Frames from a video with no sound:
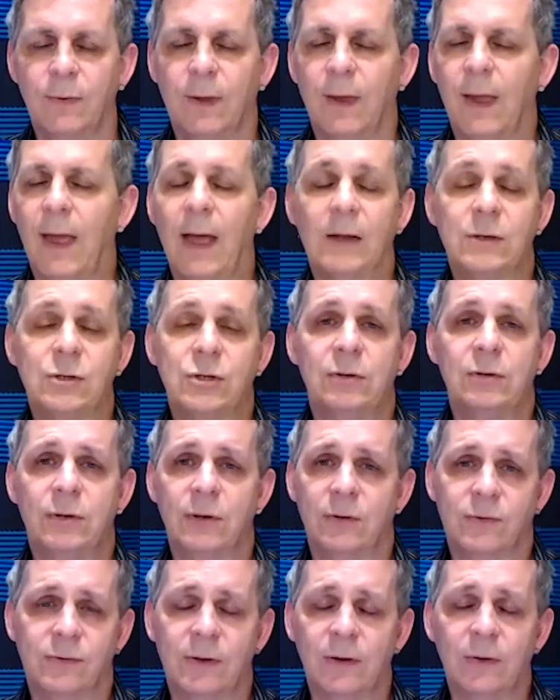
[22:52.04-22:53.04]
The
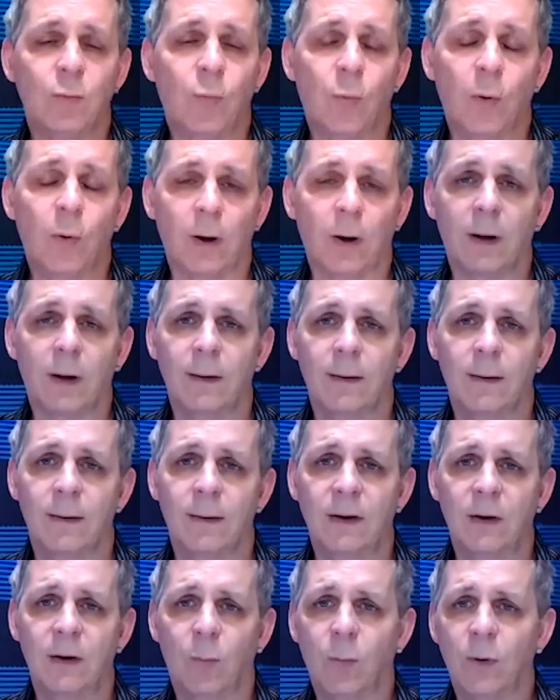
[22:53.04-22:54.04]
action just didn't work.
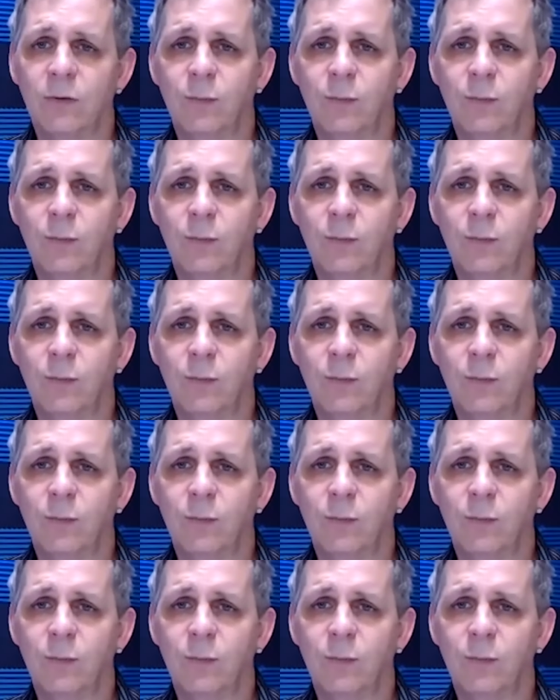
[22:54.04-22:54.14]
You know,